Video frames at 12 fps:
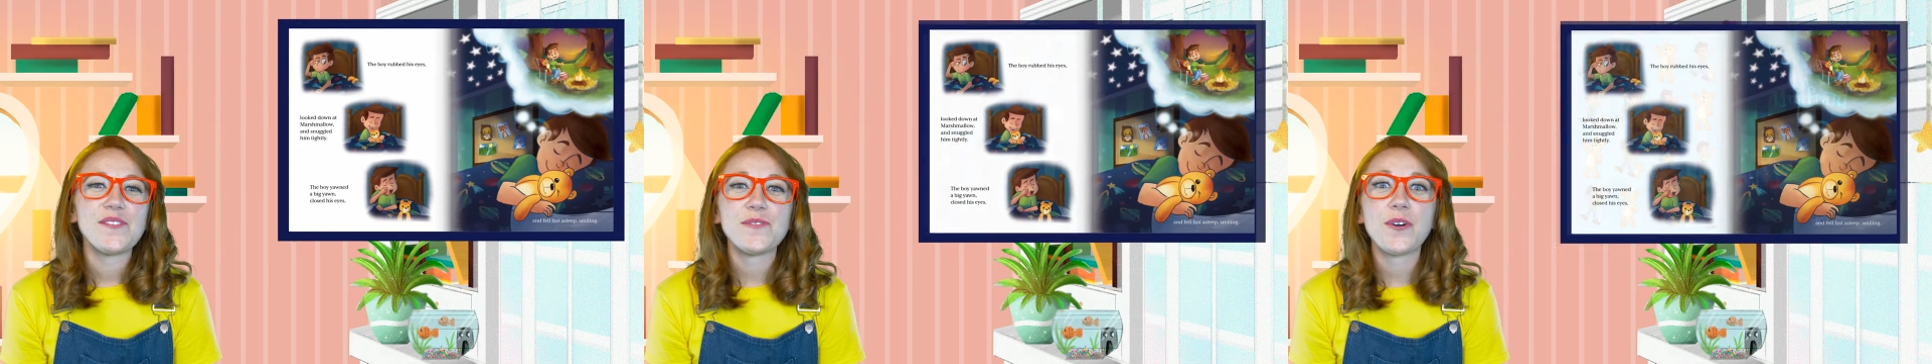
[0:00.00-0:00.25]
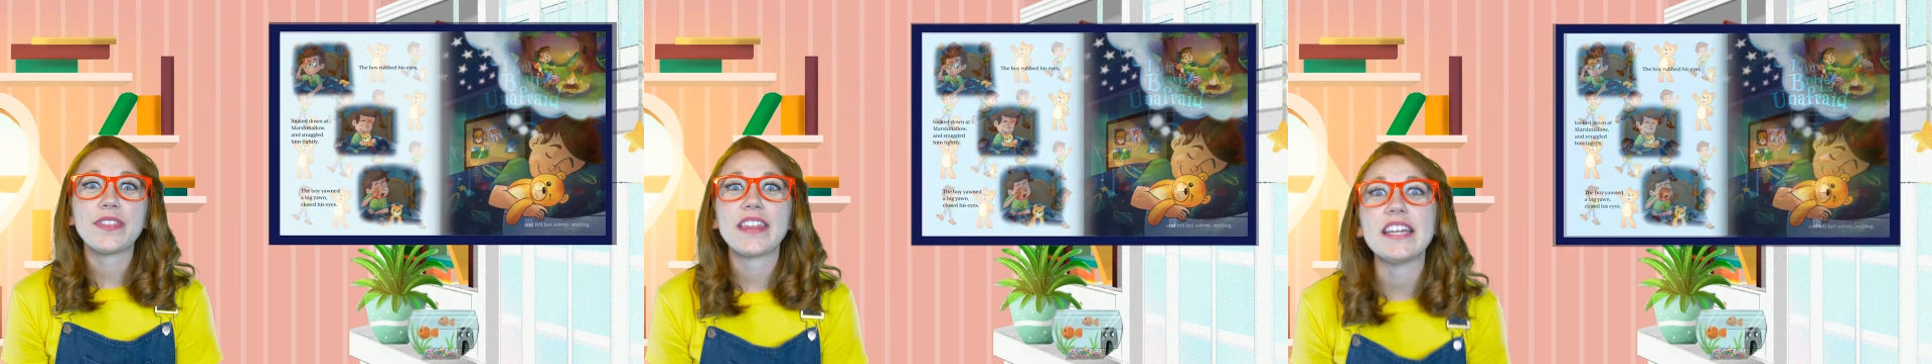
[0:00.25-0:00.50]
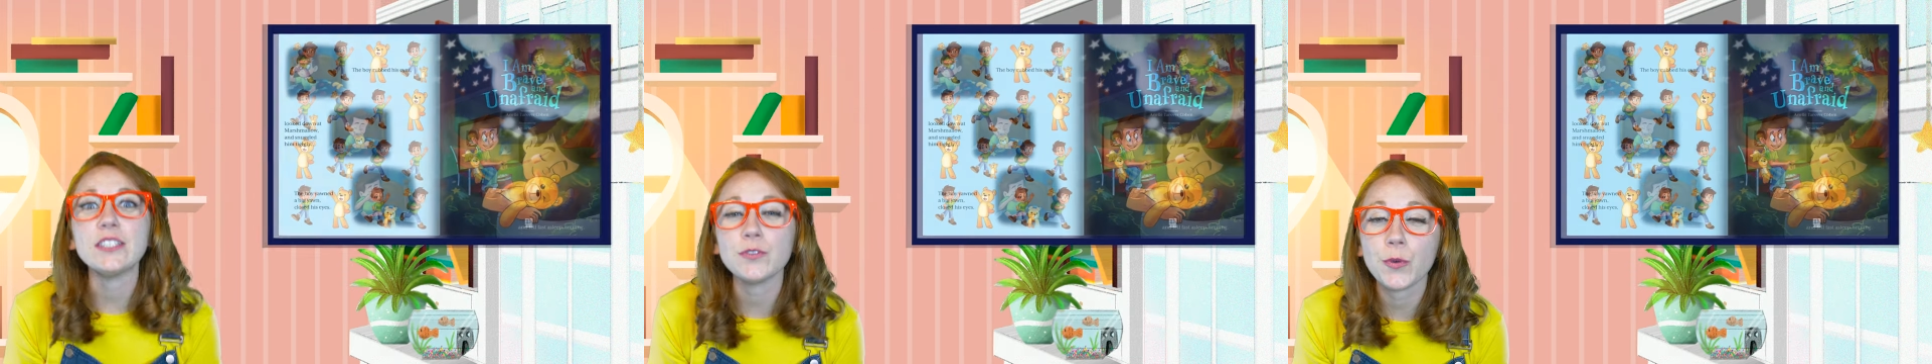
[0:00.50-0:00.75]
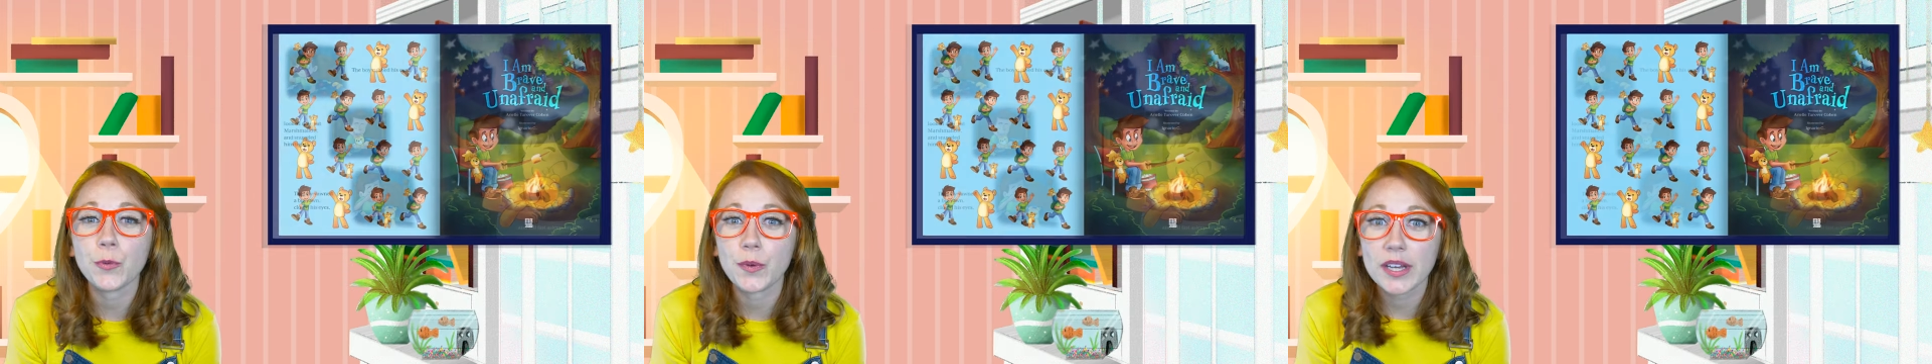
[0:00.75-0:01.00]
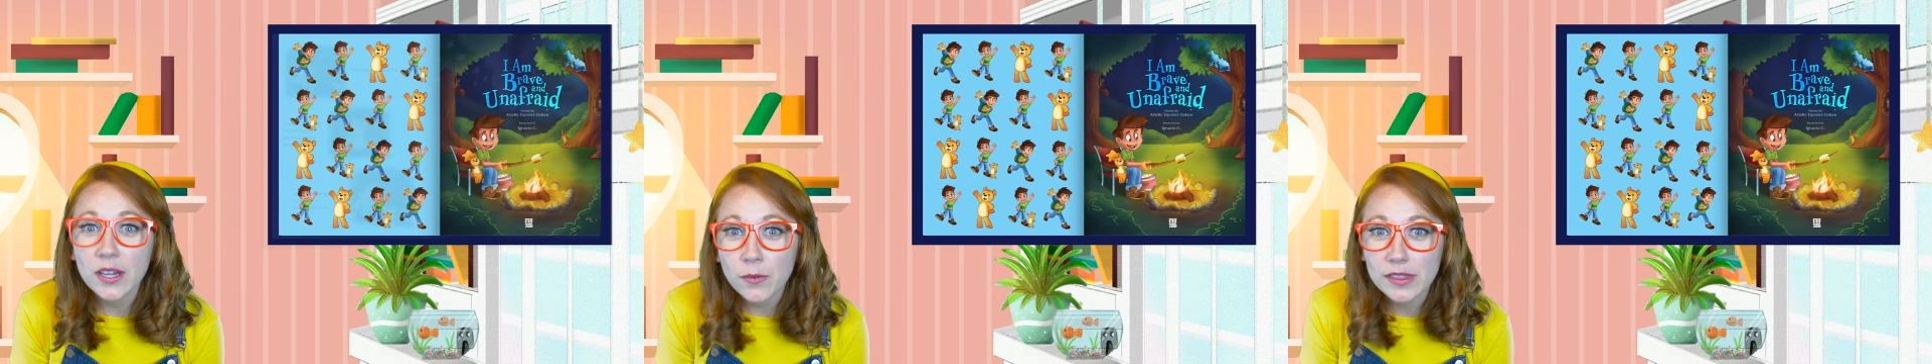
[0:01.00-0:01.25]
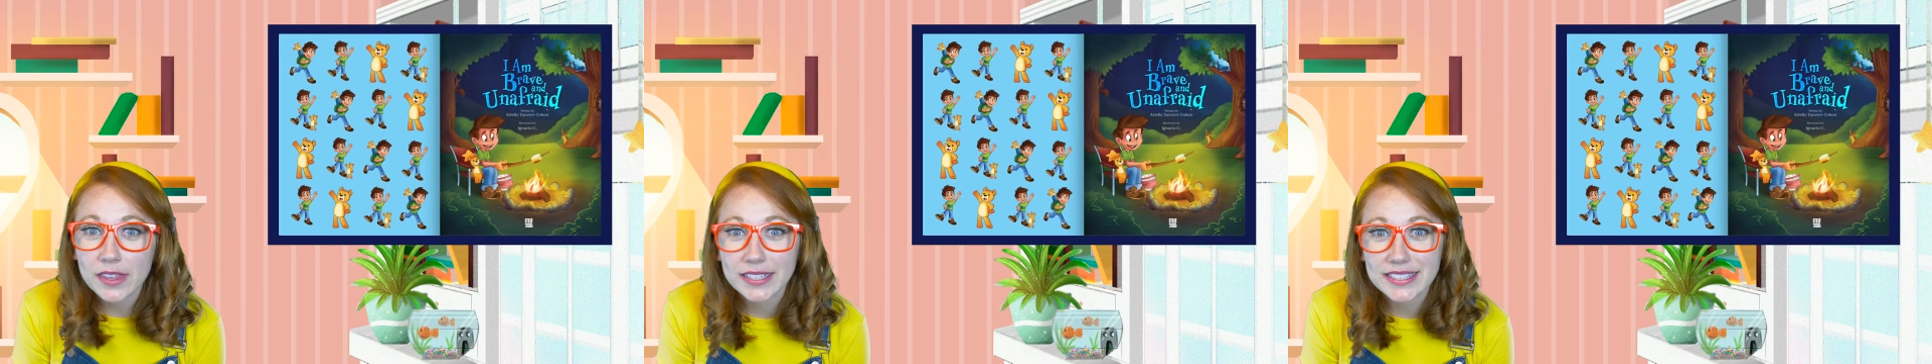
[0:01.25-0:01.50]
well, thanks for reading
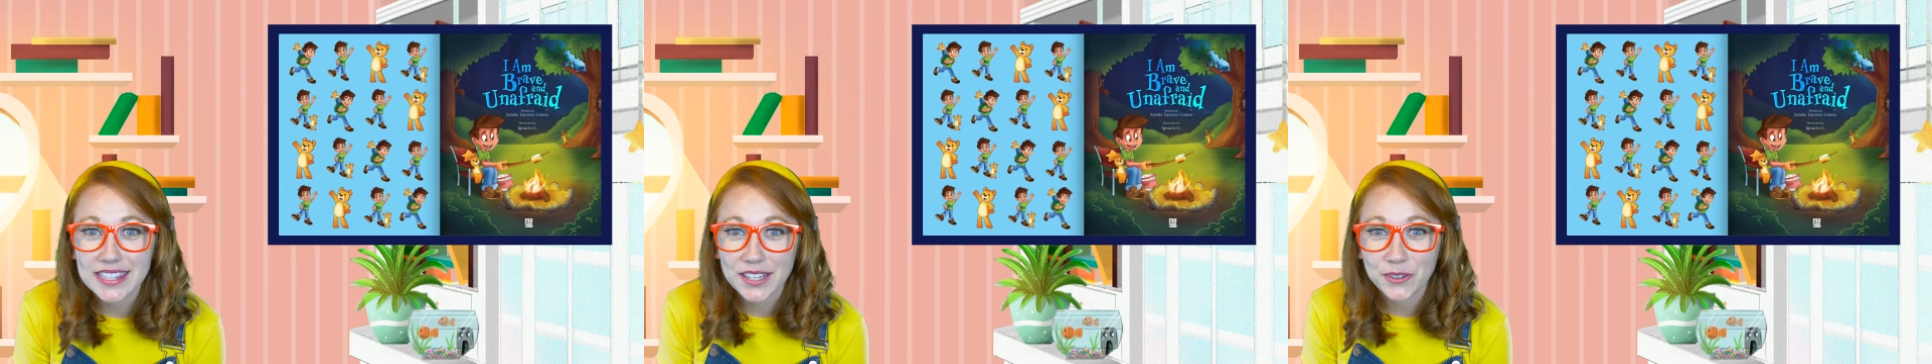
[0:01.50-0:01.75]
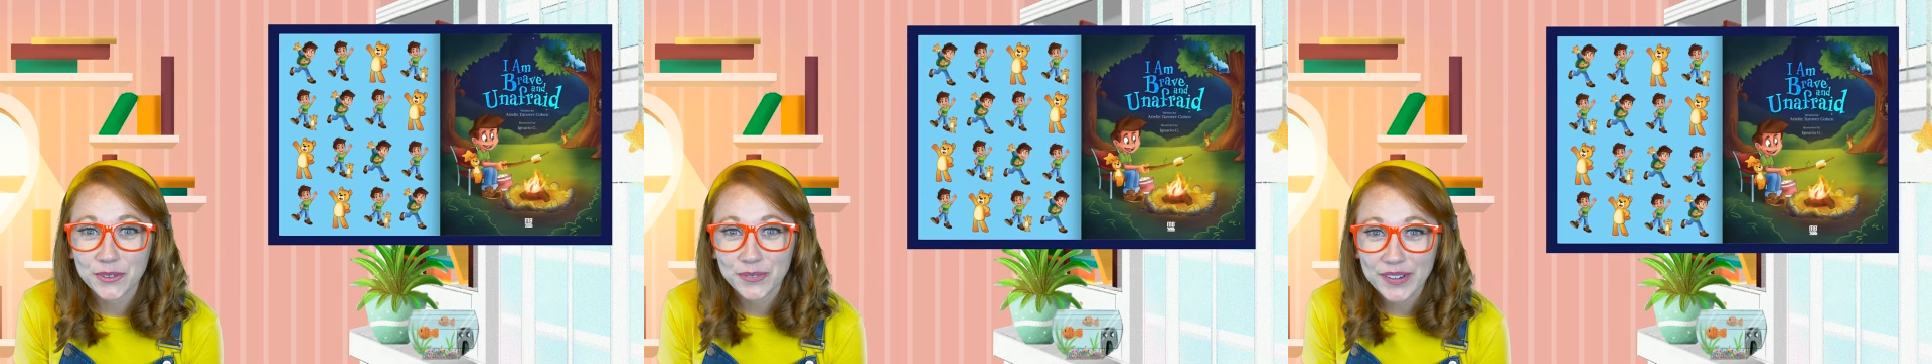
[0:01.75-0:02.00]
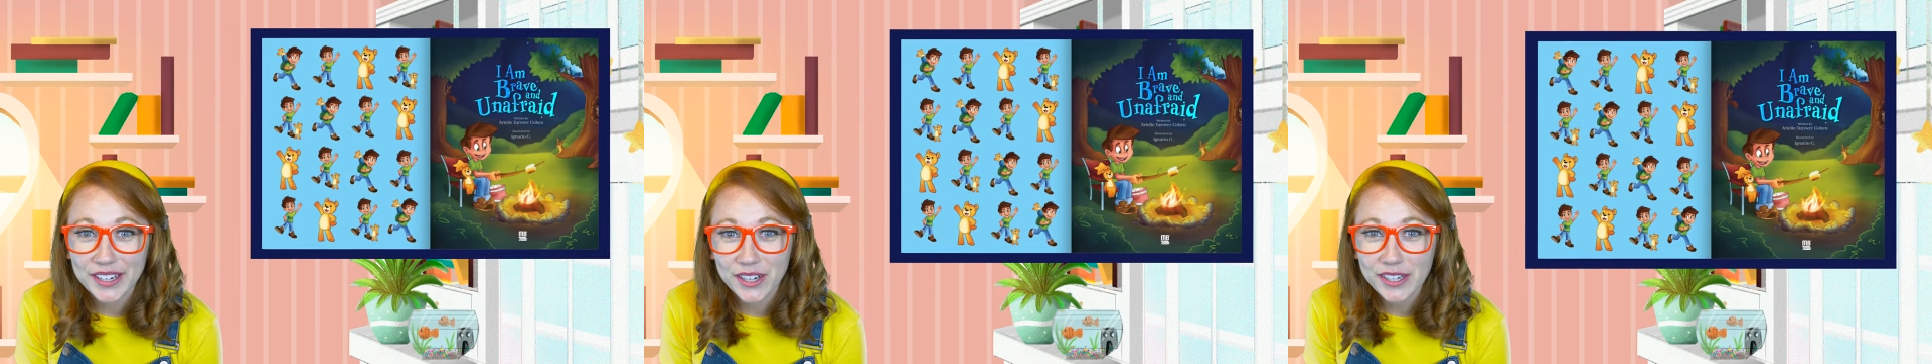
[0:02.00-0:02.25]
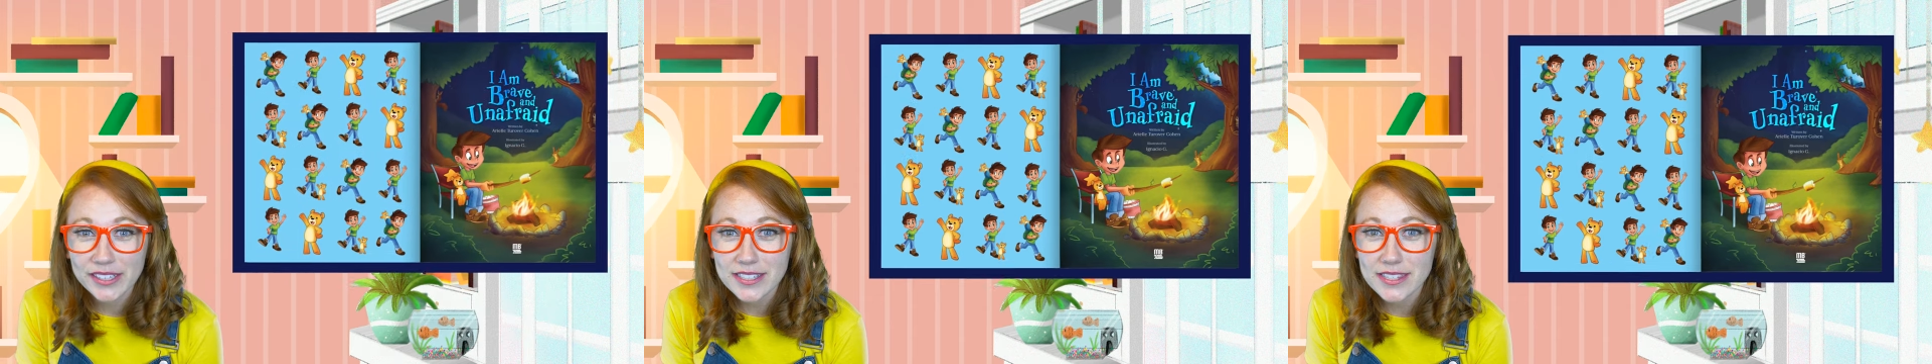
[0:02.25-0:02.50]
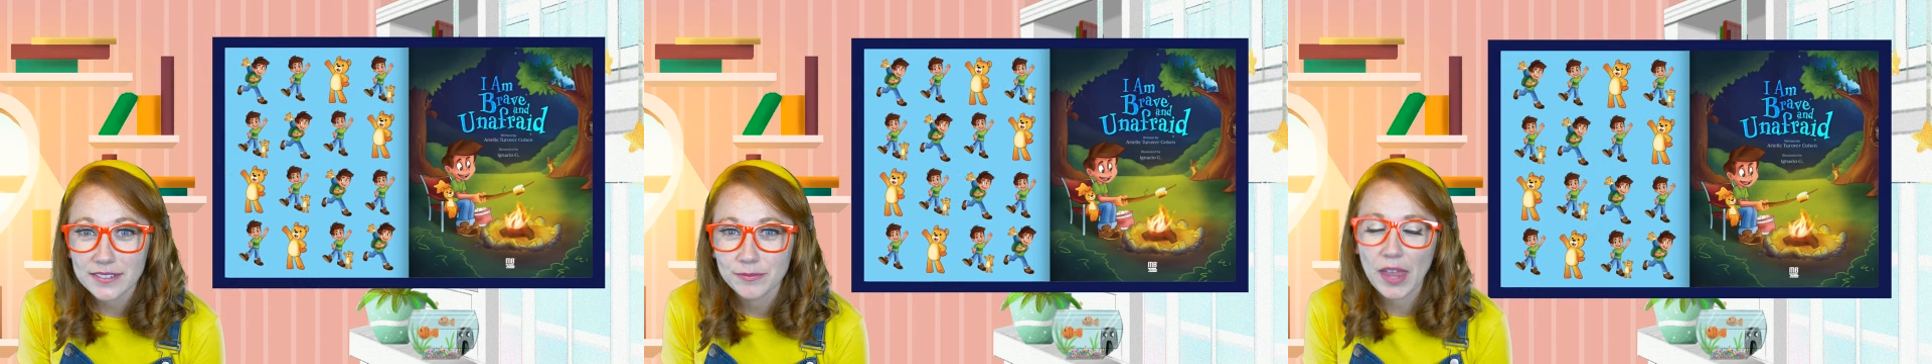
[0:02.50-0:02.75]
with us, little readers.